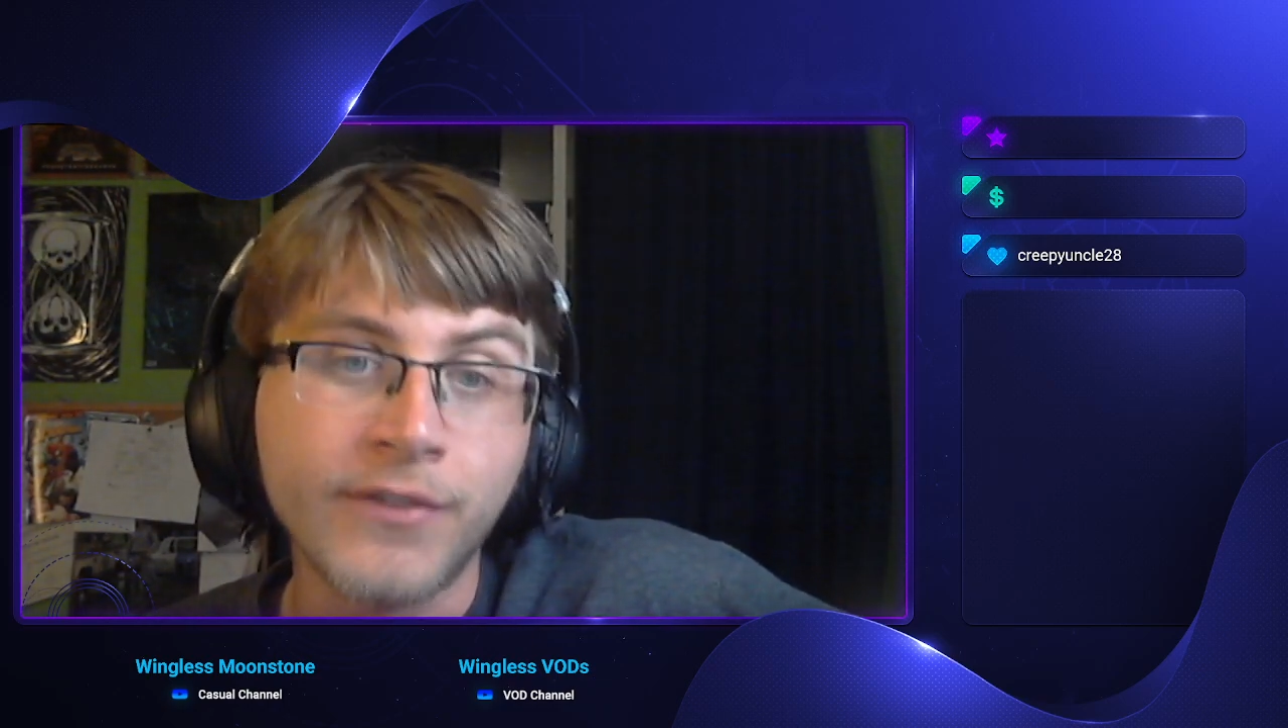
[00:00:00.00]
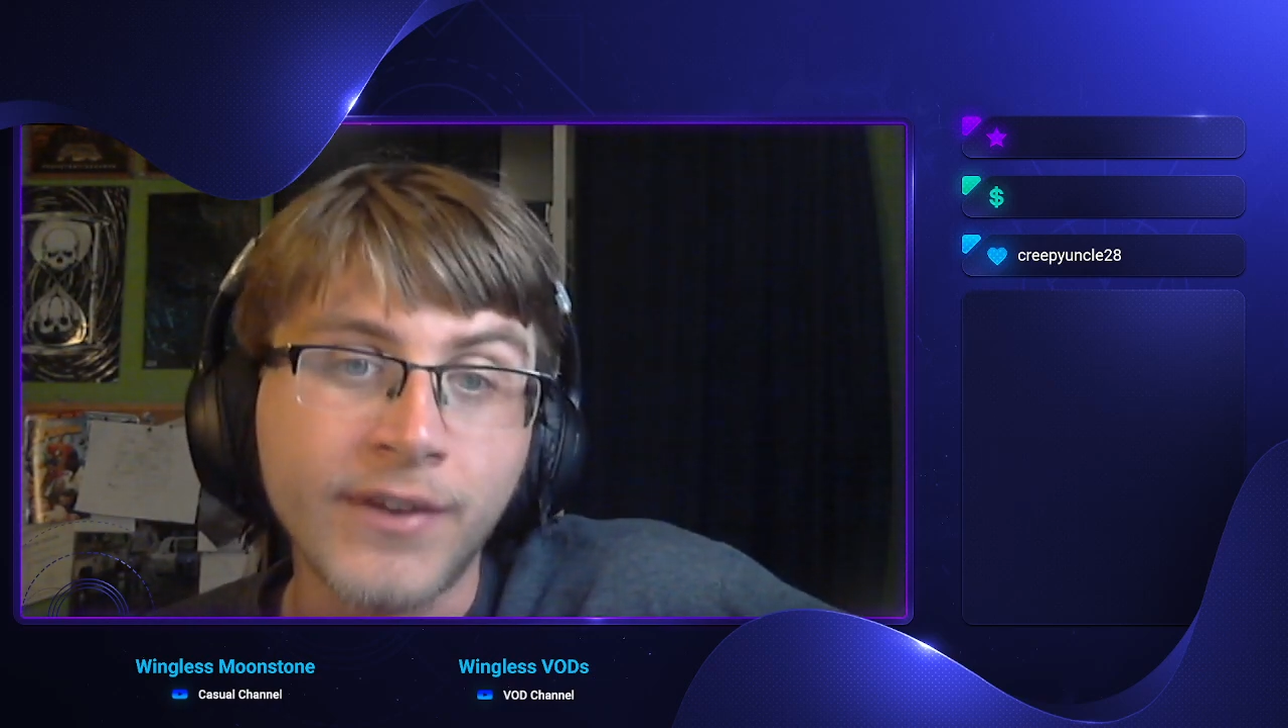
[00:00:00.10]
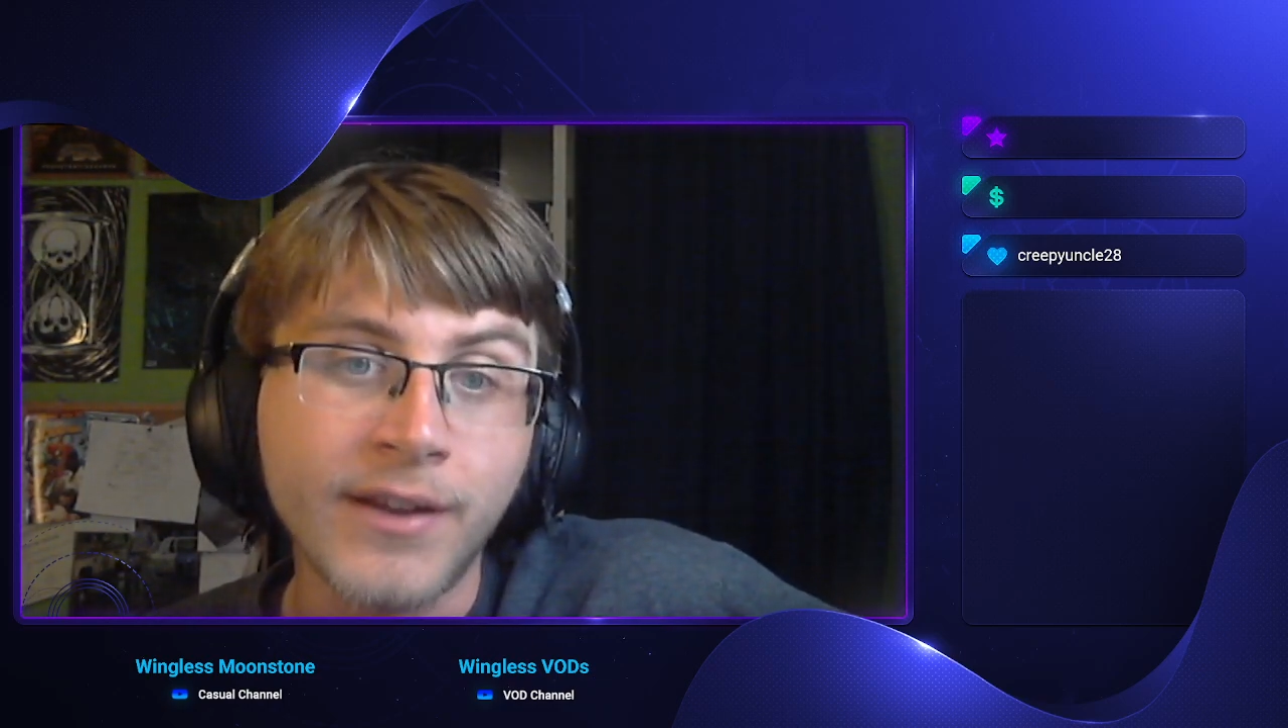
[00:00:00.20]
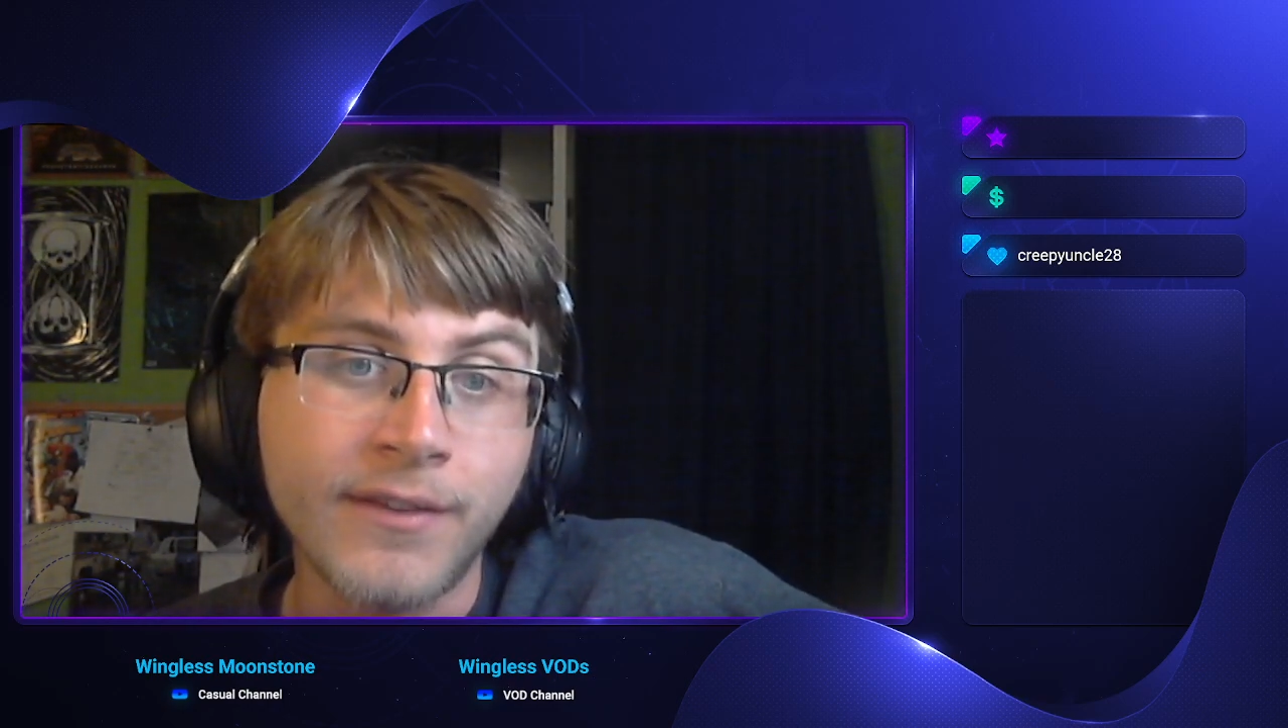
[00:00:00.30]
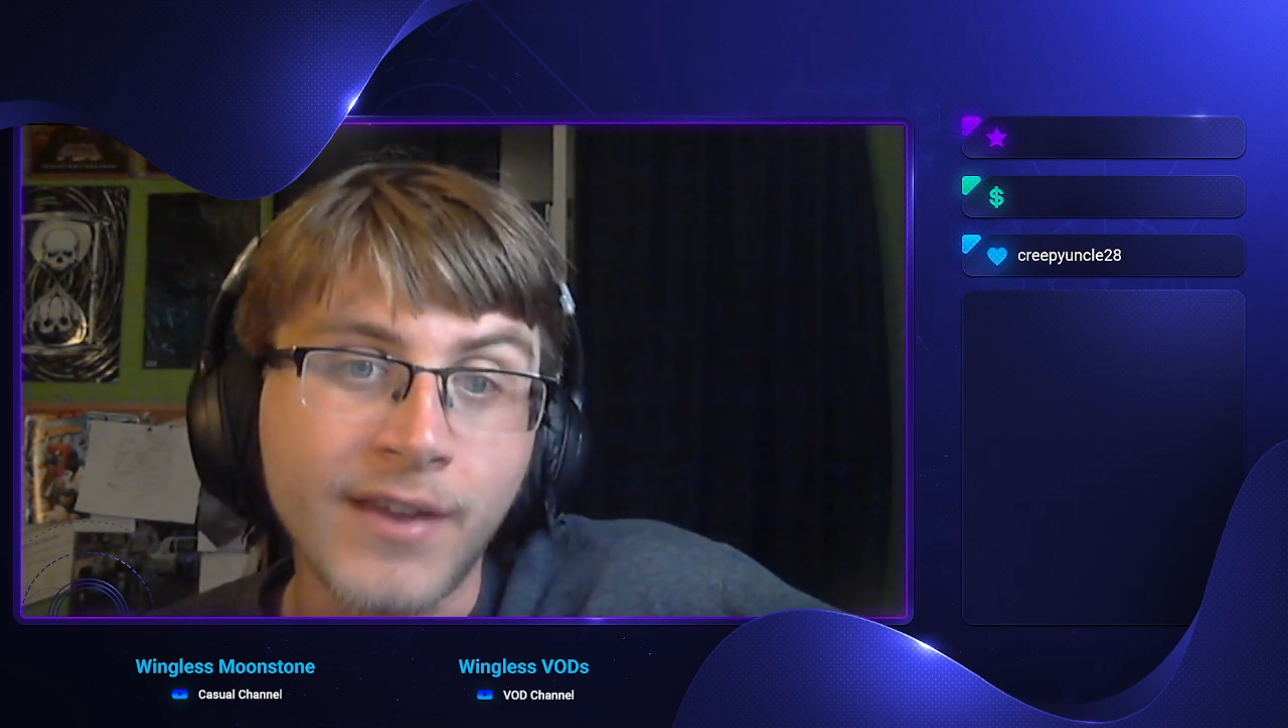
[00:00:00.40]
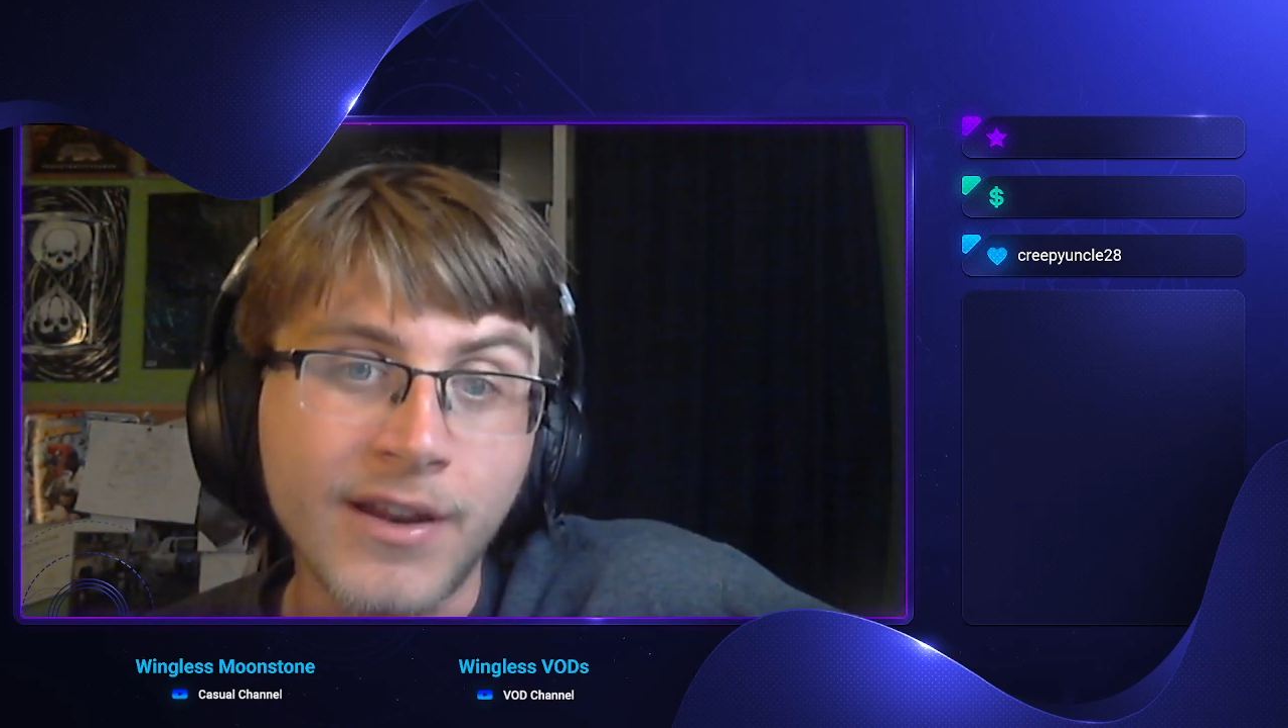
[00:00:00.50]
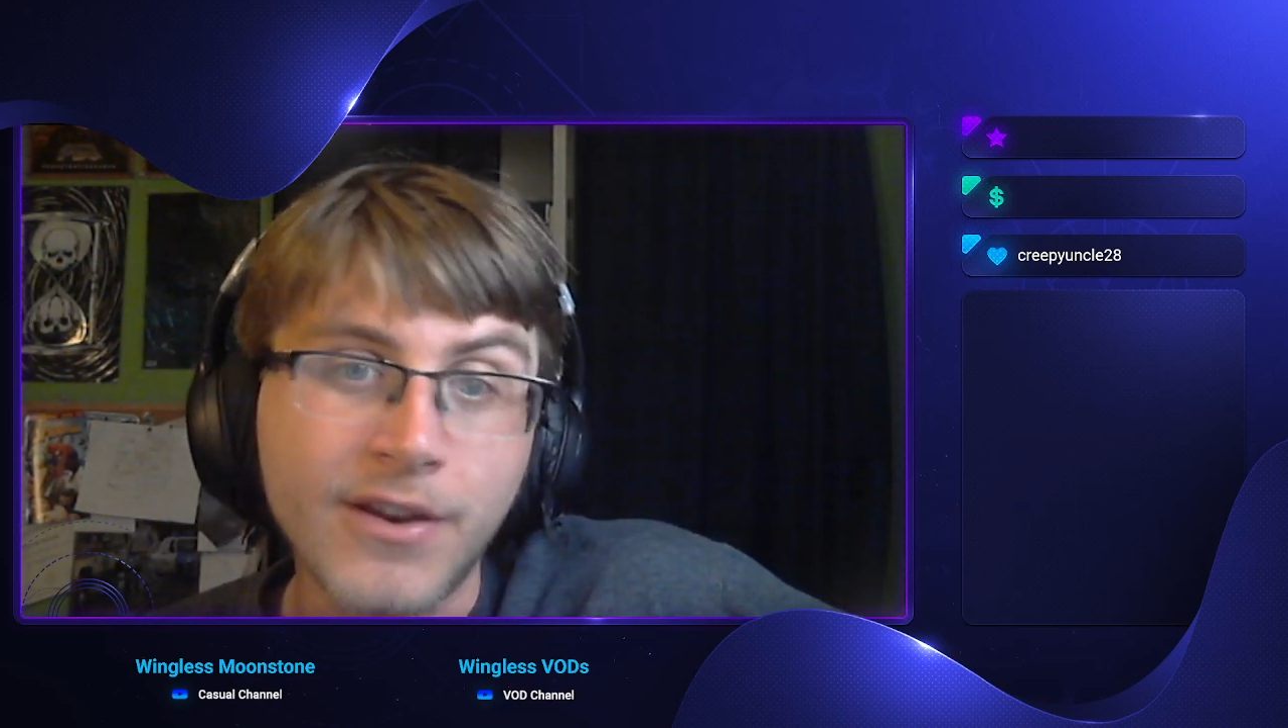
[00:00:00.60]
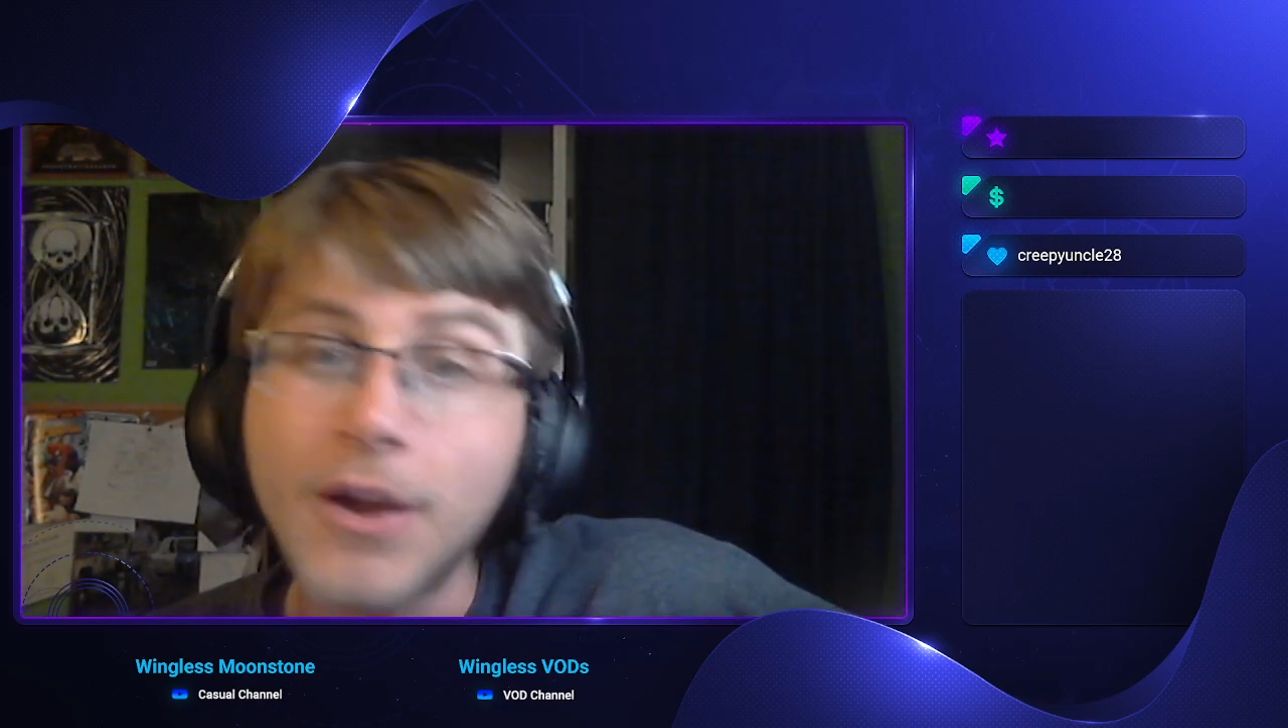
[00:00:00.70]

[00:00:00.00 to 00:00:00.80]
in hindsight.